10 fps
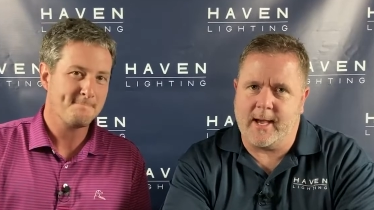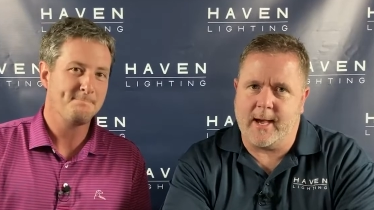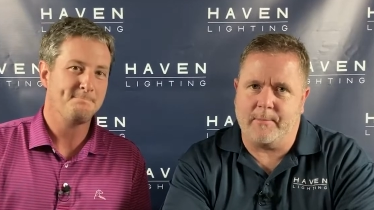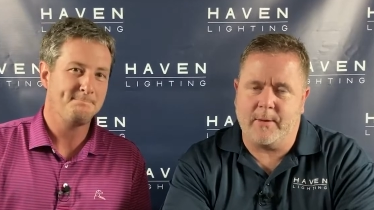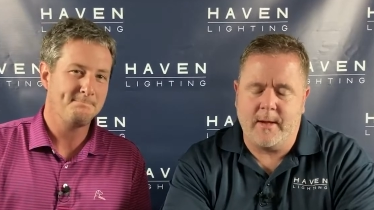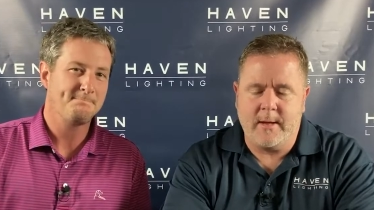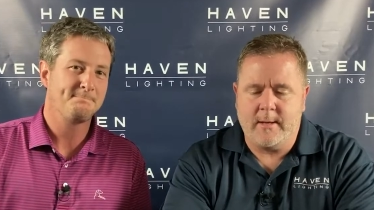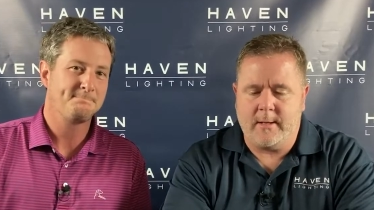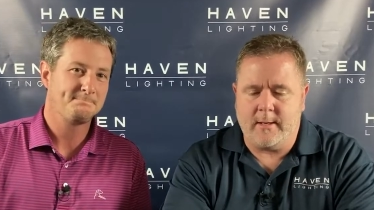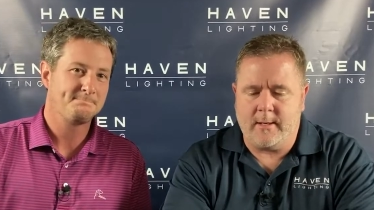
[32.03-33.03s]
Speaker 1: app,
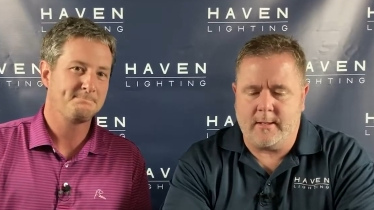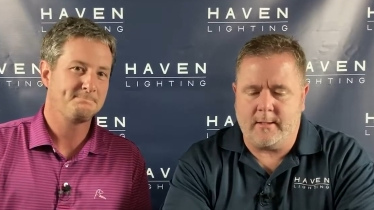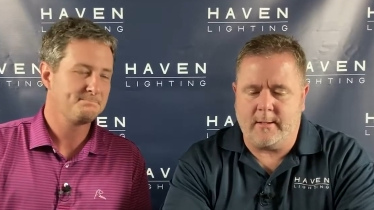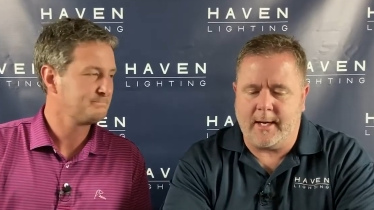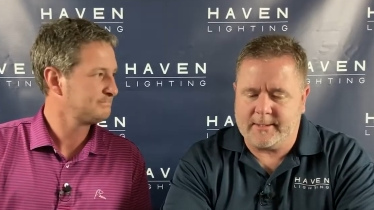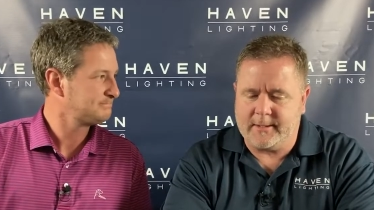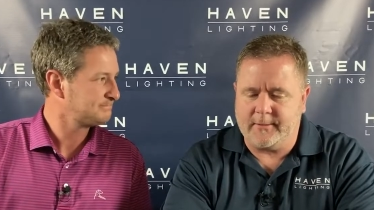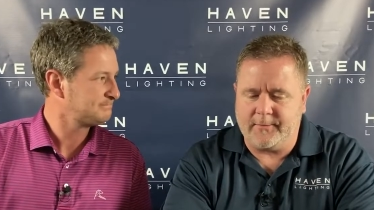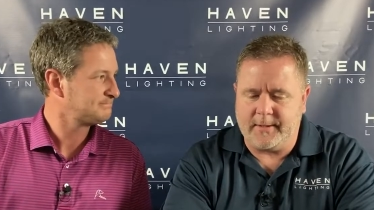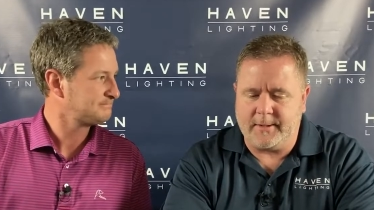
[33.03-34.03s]
lots of
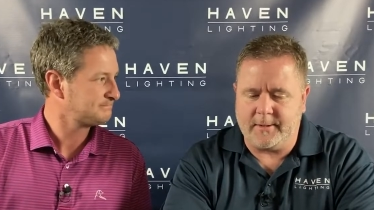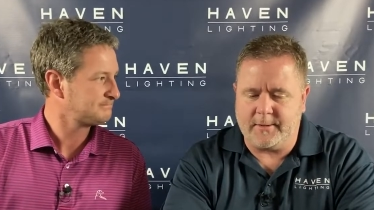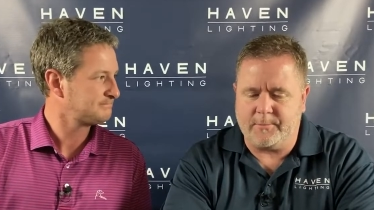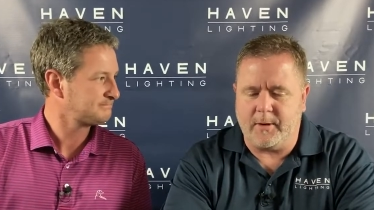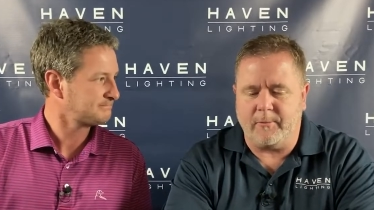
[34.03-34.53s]
new features, but